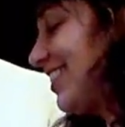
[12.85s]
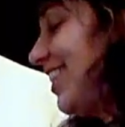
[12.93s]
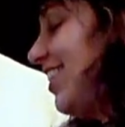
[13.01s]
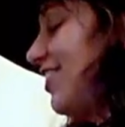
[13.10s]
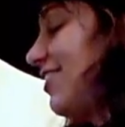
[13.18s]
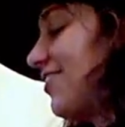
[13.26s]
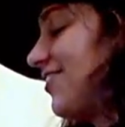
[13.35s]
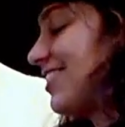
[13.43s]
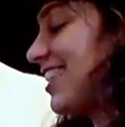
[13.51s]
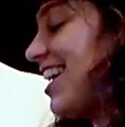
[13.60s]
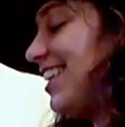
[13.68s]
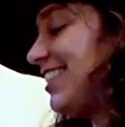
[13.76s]
so I went from
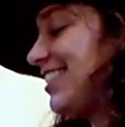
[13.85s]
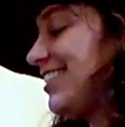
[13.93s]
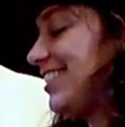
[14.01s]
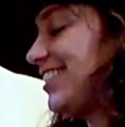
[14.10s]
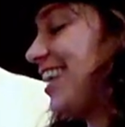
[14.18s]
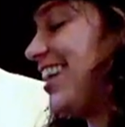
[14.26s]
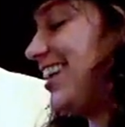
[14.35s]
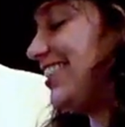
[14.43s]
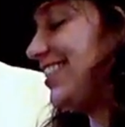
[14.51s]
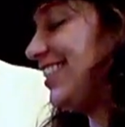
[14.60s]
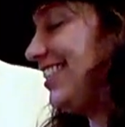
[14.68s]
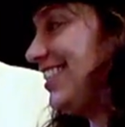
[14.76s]
Scottish to sonnet.